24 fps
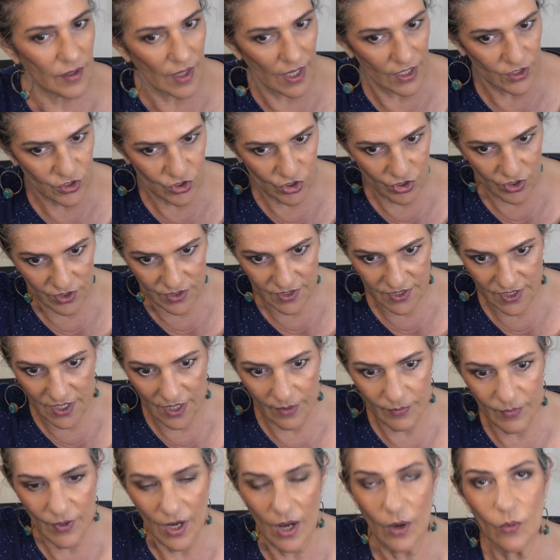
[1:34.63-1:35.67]
As you can see,
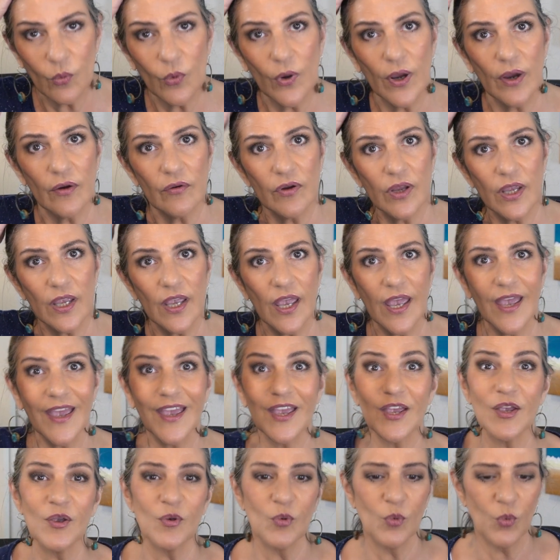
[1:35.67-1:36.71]
I'm not wearing
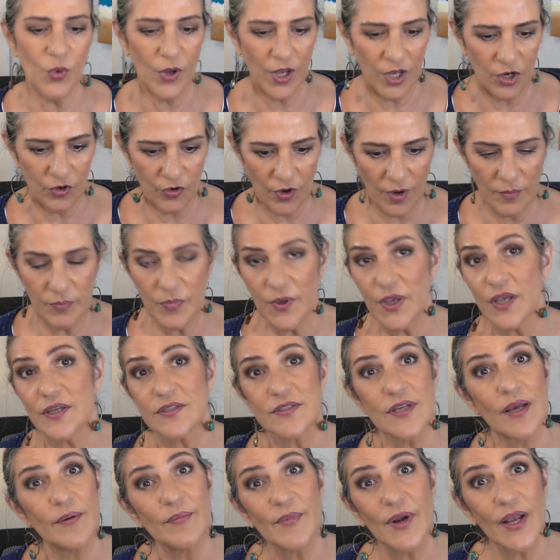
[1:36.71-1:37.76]
a wig grip
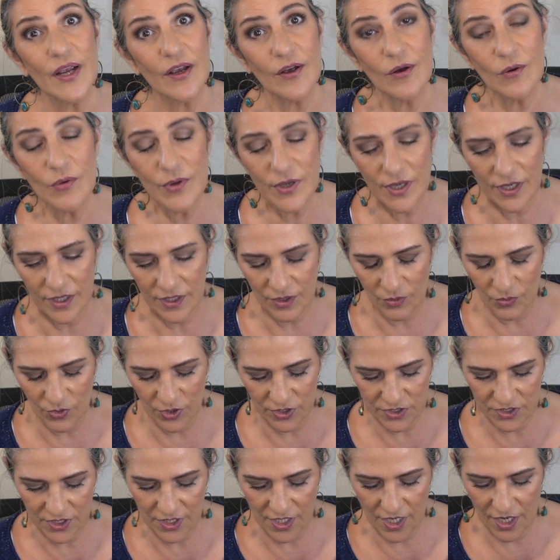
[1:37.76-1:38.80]
because I'm not going
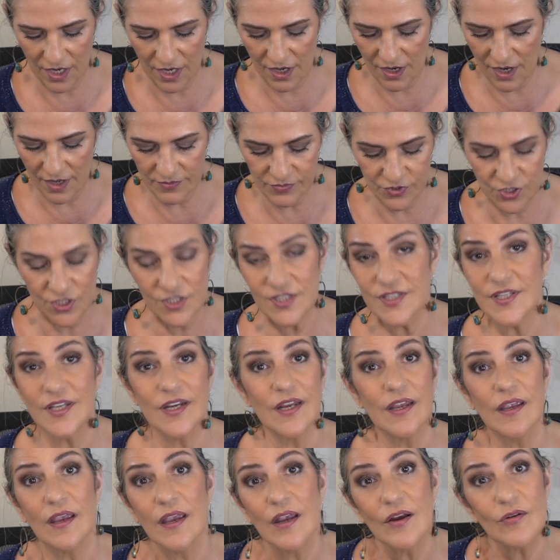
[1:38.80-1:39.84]
anywhere today. I'm just
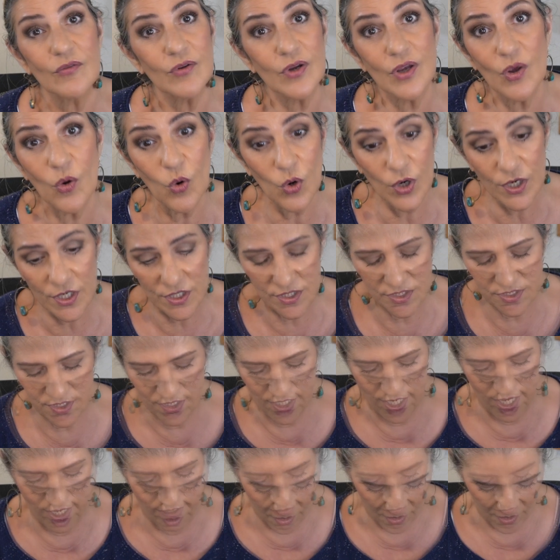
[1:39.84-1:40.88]
sitting here recording
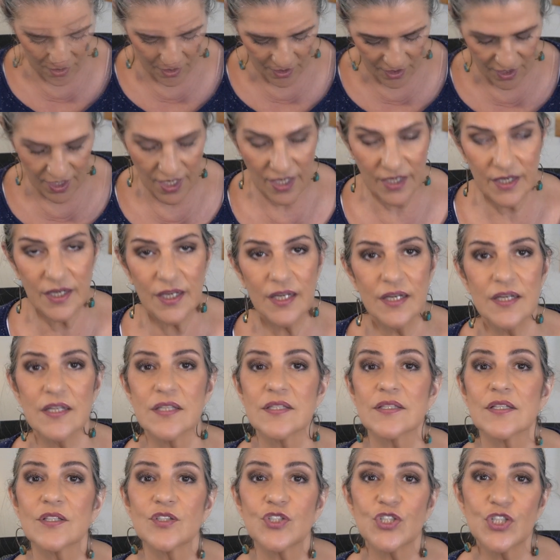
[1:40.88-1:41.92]
today. And it
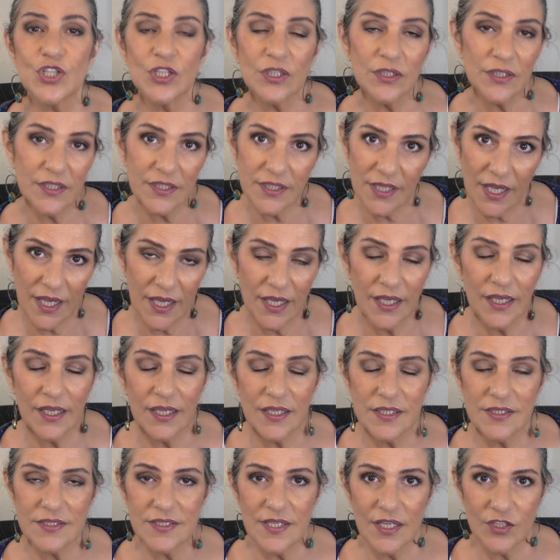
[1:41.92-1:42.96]
is a chilly day
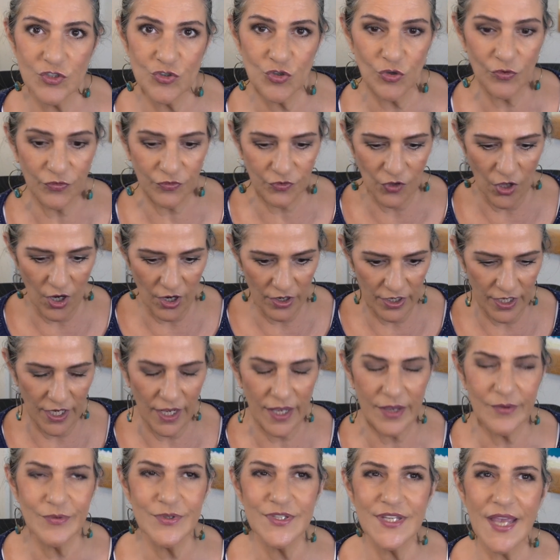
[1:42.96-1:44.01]
in Central Florida.
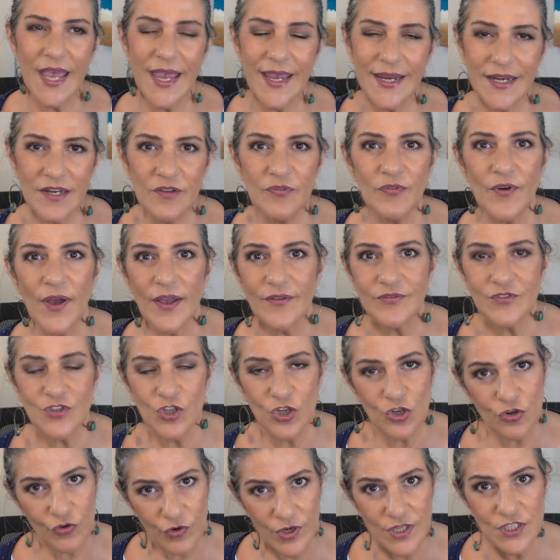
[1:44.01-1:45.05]
It was 85
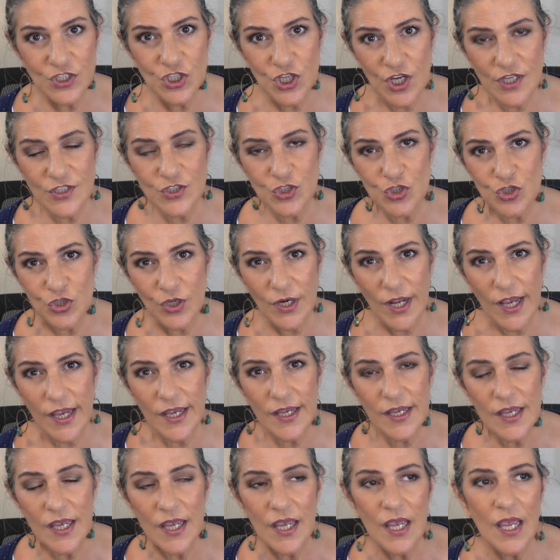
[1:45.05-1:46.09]
degrees yesterday.